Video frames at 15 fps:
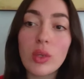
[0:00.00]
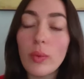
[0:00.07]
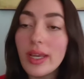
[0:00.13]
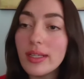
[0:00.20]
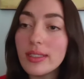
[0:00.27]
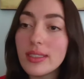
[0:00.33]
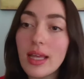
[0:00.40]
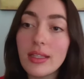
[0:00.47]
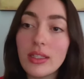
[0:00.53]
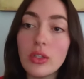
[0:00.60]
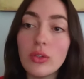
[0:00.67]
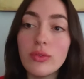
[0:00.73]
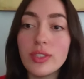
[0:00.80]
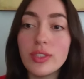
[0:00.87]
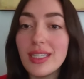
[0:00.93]
ways that
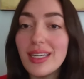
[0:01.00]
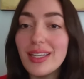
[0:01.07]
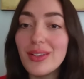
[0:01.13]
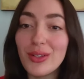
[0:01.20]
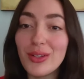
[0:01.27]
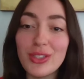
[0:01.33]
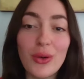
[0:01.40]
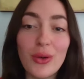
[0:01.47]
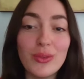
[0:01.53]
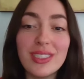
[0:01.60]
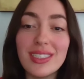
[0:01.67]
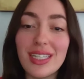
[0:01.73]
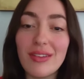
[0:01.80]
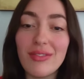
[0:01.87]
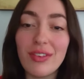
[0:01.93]
you've seen or don't
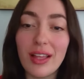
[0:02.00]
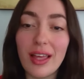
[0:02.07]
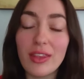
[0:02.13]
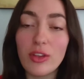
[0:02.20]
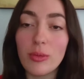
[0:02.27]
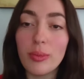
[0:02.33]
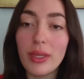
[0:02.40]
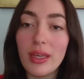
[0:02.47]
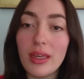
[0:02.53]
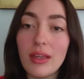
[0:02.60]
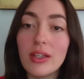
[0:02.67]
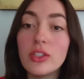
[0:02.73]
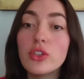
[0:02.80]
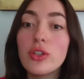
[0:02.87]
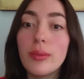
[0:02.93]
see philanthropy
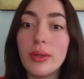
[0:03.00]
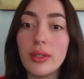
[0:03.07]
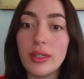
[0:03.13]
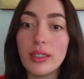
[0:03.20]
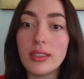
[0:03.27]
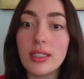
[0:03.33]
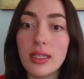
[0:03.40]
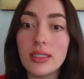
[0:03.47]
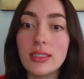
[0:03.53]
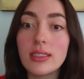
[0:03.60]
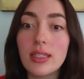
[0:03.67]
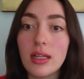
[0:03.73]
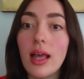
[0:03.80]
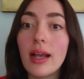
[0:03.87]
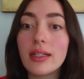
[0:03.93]
contributing to
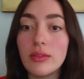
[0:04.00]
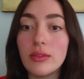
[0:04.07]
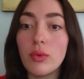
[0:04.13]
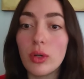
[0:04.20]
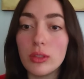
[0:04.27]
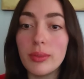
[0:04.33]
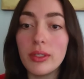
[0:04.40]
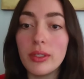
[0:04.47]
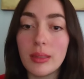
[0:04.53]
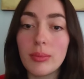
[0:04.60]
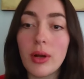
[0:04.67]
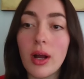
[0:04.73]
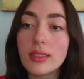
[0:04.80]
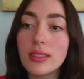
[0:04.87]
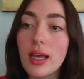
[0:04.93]
this collective world building
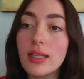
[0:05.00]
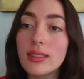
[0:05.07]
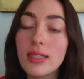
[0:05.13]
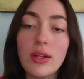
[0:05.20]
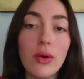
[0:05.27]
process.